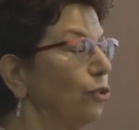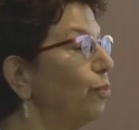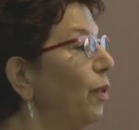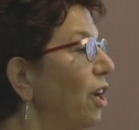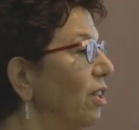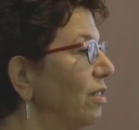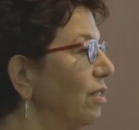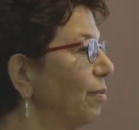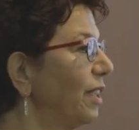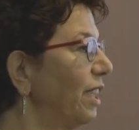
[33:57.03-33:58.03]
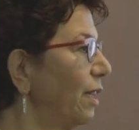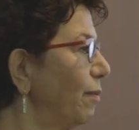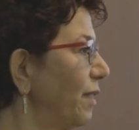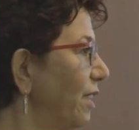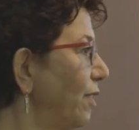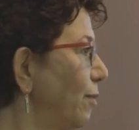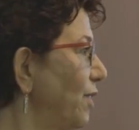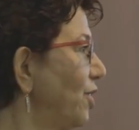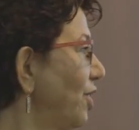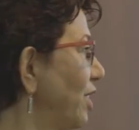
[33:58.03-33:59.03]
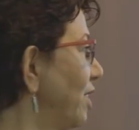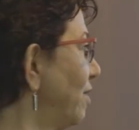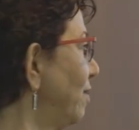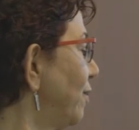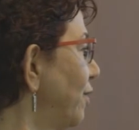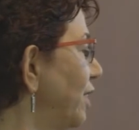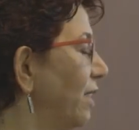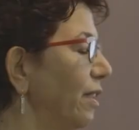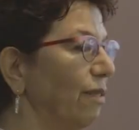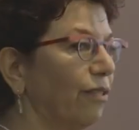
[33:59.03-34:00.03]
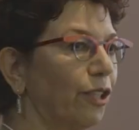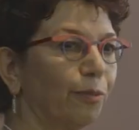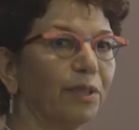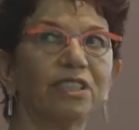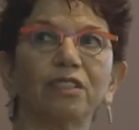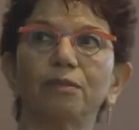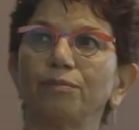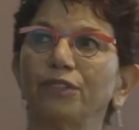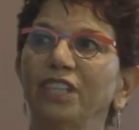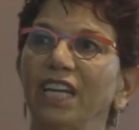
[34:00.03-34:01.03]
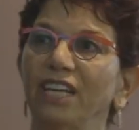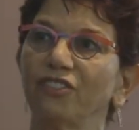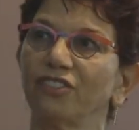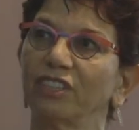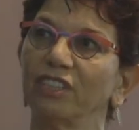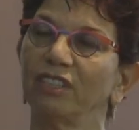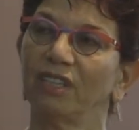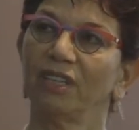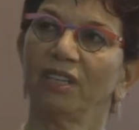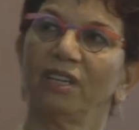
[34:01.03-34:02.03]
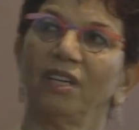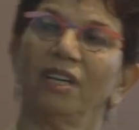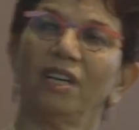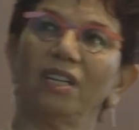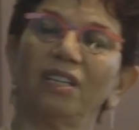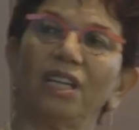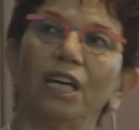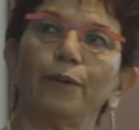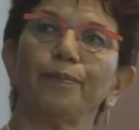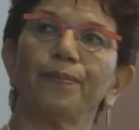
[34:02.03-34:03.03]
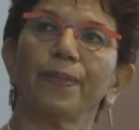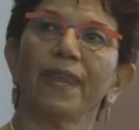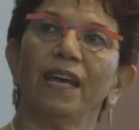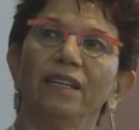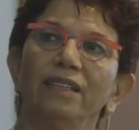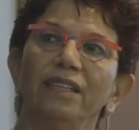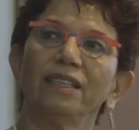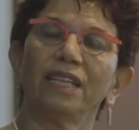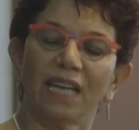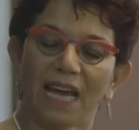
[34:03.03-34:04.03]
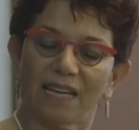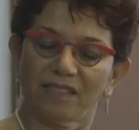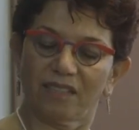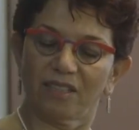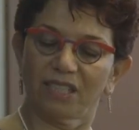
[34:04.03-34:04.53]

DuPont became the commissioner for their environmental protection. And then the last